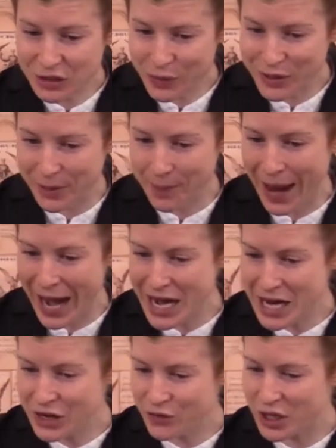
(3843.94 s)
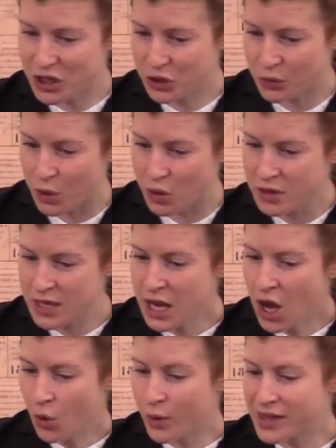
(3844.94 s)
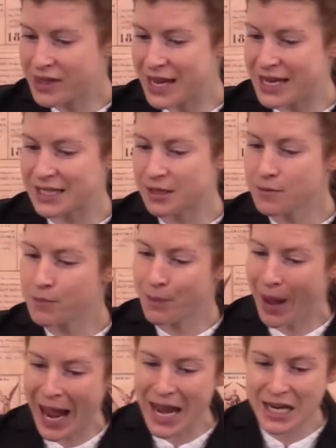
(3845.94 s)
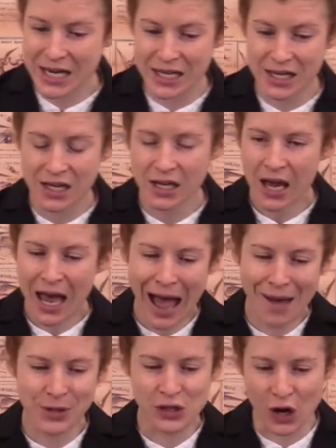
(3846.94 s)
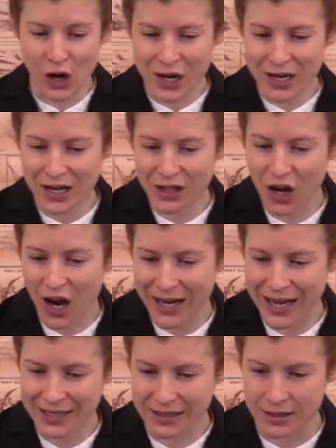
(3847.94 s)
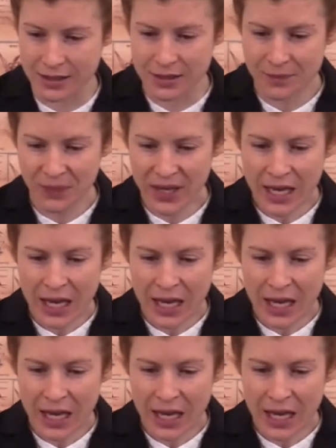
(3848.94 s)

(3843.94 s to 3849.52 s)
that this was a pagan ritual with these pagan Amazonian goddesses.